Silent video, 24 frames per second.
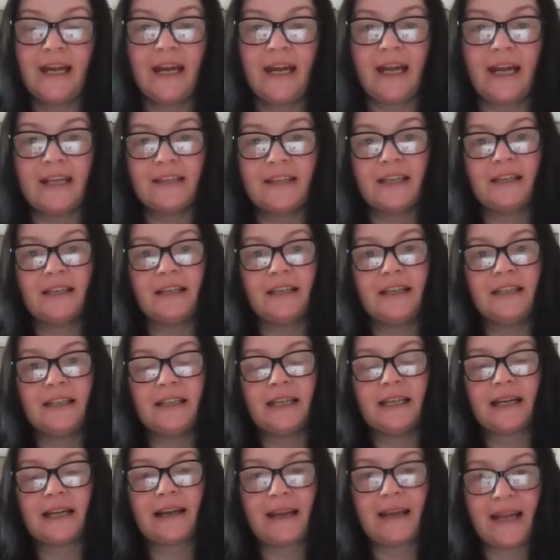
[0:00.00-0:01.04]
And then in
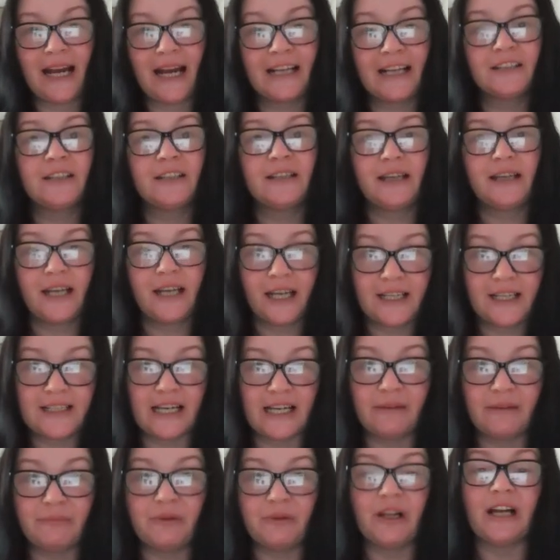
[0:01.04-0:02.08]
the cut
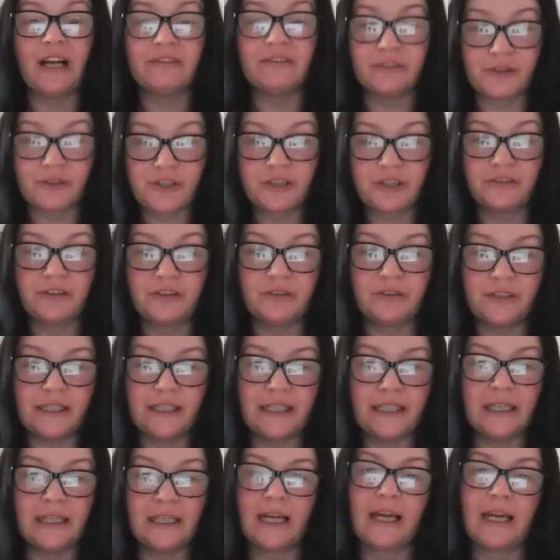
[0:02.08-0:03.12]
example, I will show you
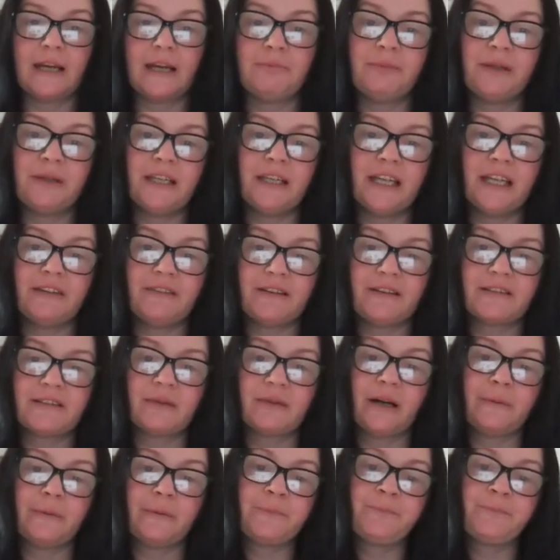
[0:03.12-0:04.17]
the PDF as well.